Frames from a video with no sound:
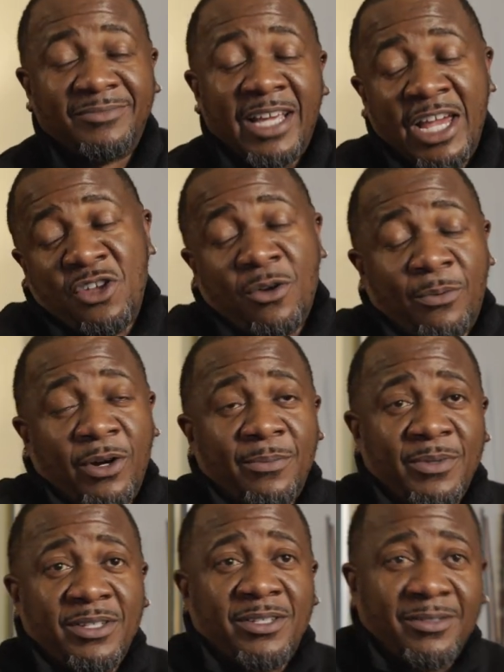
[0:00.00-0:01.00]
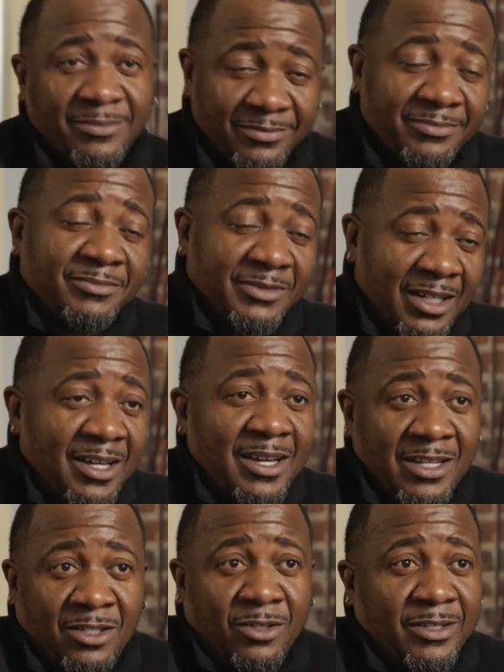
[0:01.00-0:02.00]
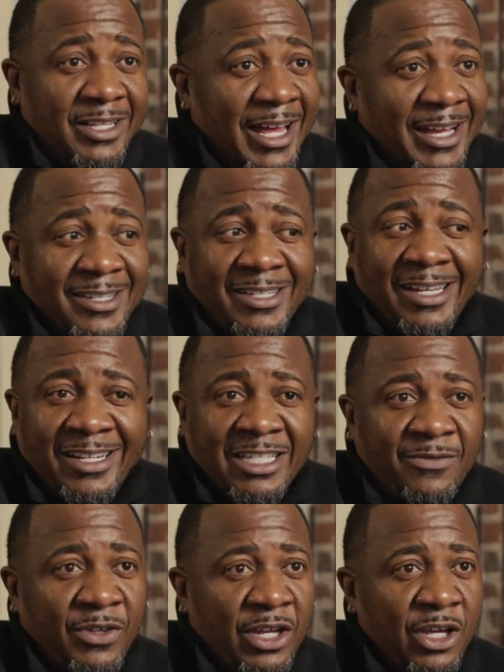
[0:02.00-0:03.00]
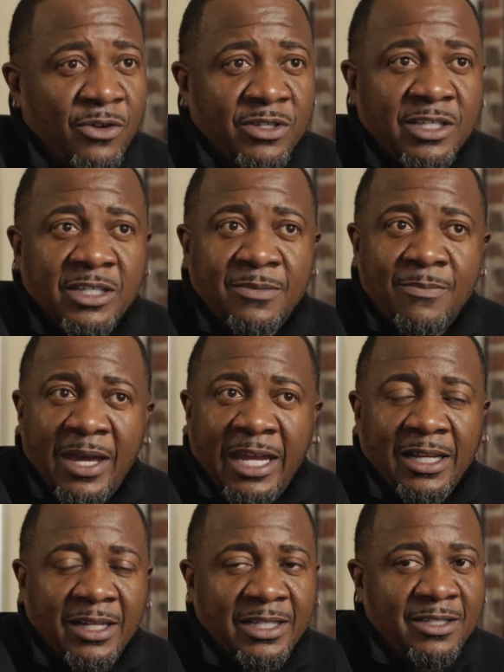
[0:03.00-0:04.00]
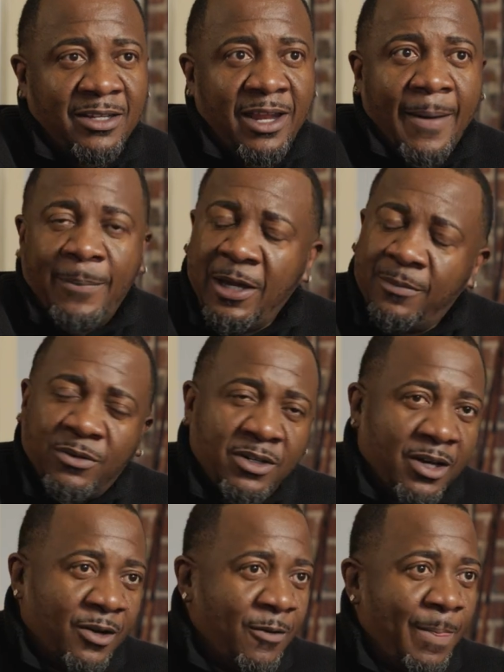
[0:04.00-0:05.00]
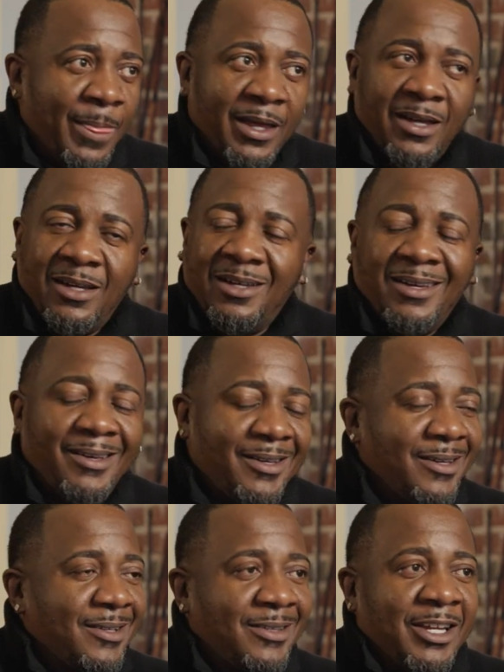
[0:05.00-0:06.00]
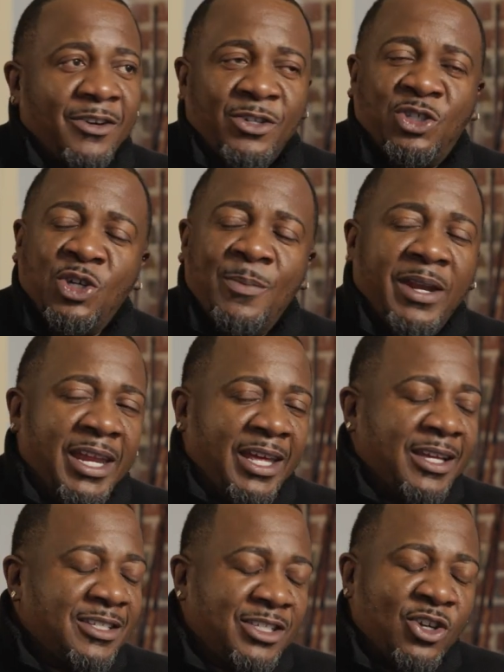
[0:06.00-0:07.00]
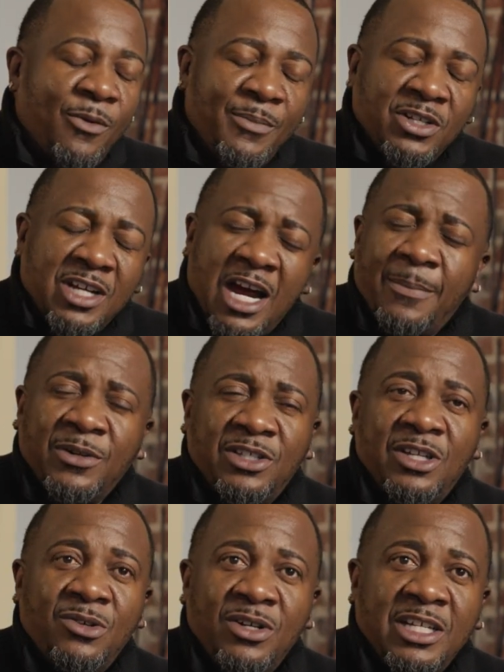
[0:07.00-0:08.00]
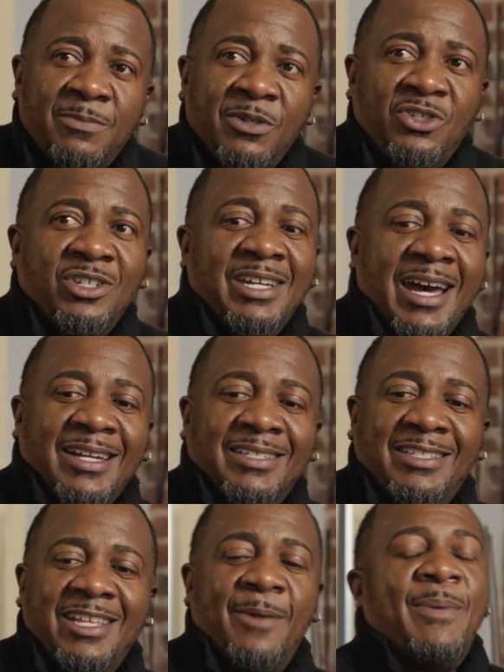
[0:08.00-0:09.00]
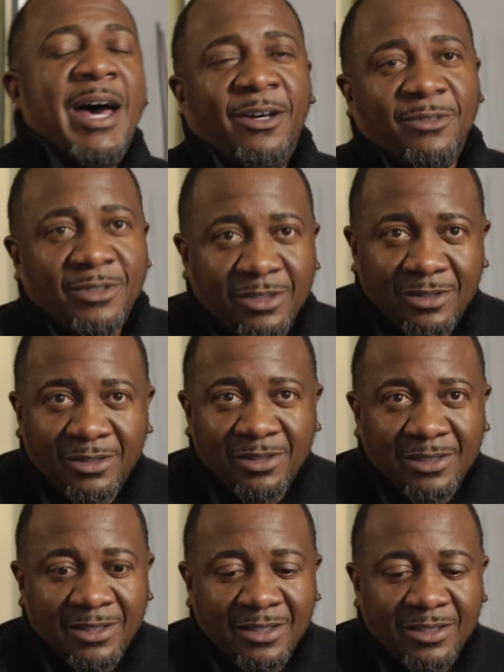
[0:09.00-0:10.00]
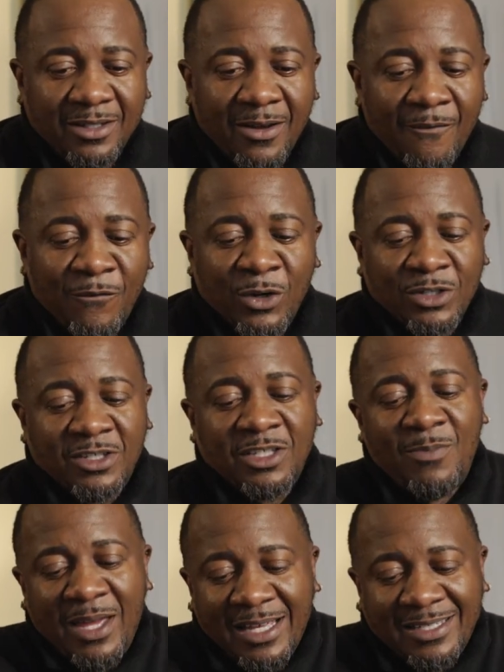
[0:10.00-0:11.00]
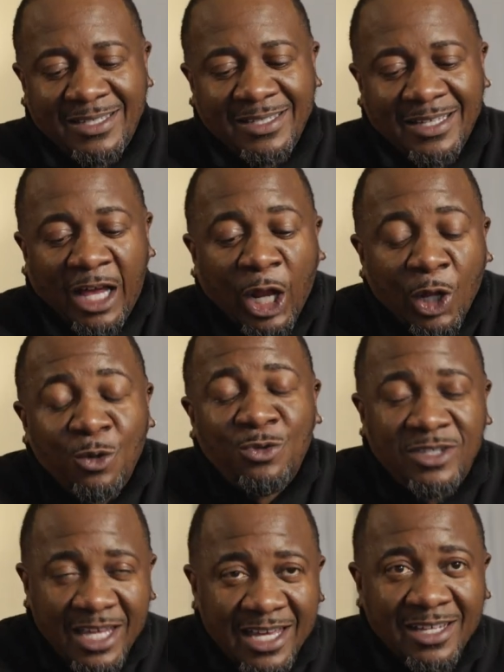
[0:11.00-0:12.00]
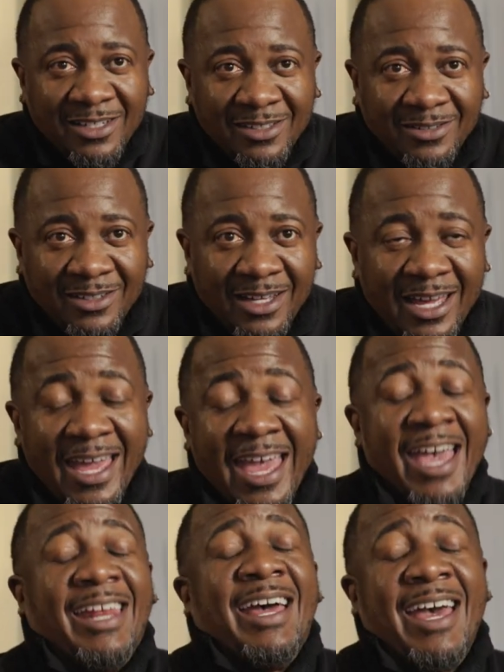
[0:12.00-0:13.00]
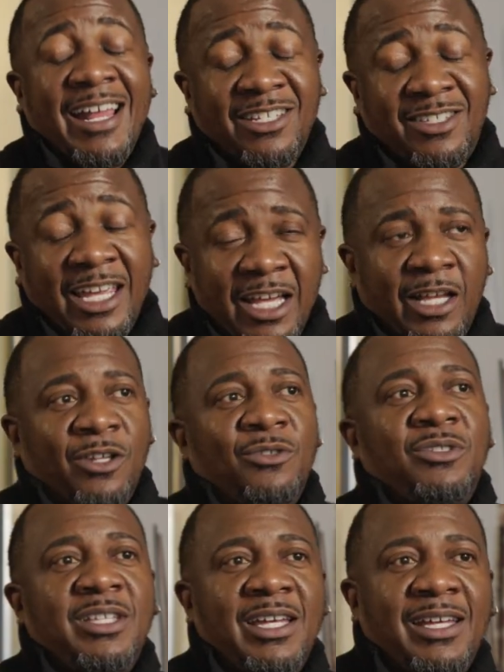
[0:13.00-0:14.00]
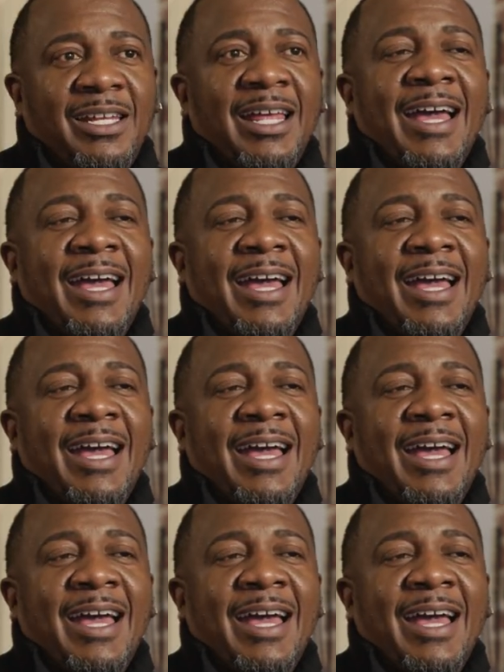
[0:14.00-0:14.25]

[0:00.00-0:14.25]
and your purpose. So like I said, this video is just mainly to let people know there are so much opportunities, but you gotta step out. versus being closed in. Had I had stayed closed in,